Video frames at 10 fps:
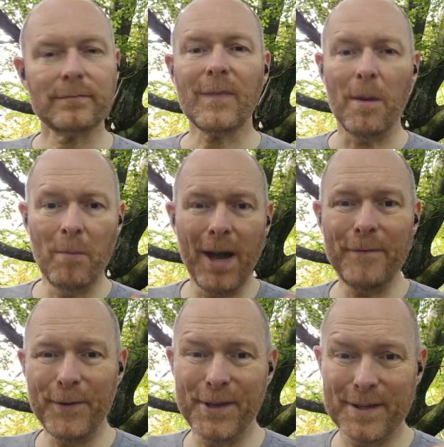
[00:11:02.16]

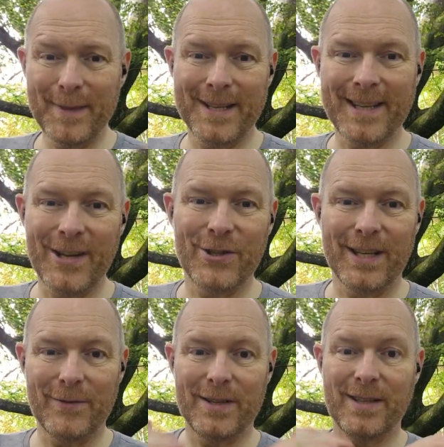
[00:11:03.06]
Mindfulness and meditation
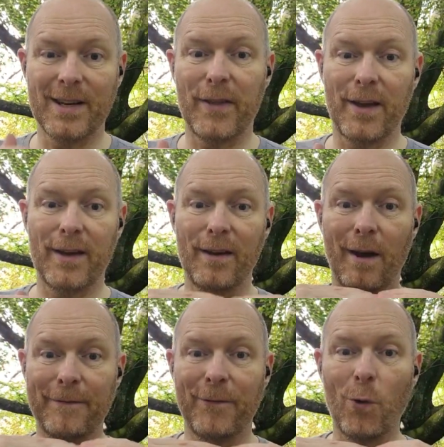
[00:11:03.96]
gives us a
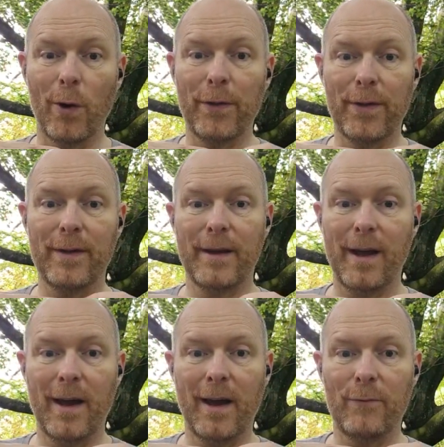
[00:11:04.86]
4th
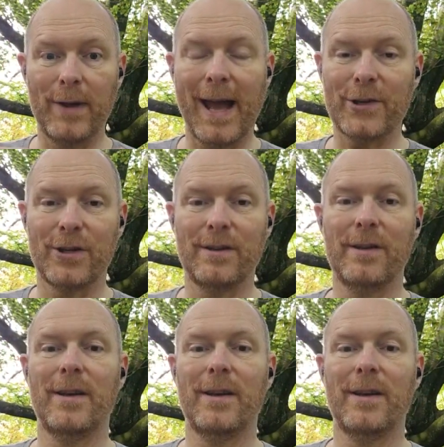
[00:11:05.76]
reaction.